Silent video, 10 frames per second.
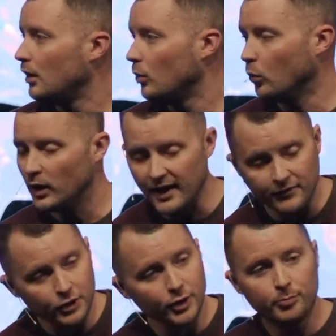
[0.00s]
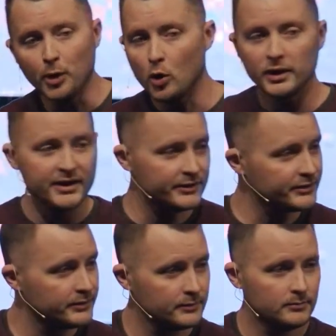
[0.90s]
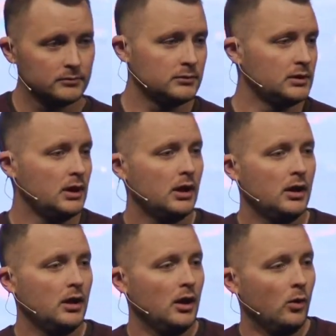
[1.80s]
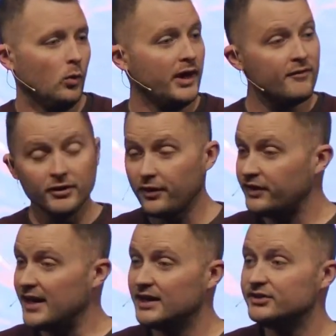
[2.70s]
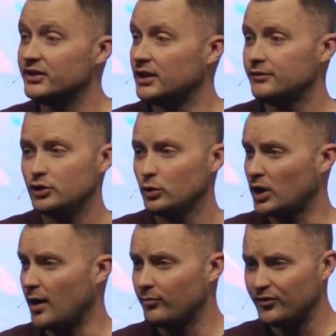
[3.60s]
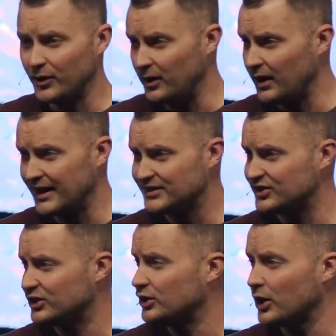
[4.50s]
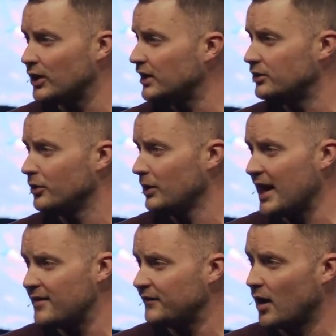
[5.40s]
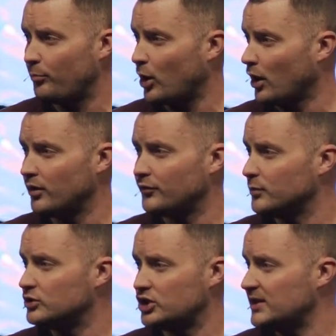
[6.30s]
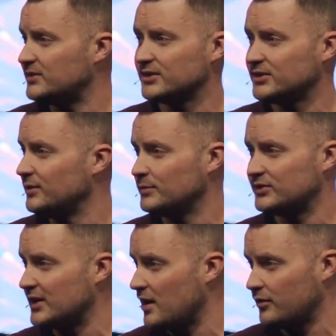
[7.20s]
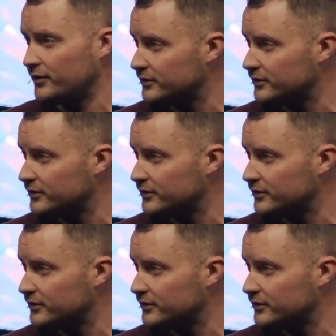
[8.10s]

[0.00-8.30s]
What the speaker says: Whatever your boat is, whatever the thing is that gives you comfort and security in your life apart from Jesus himself,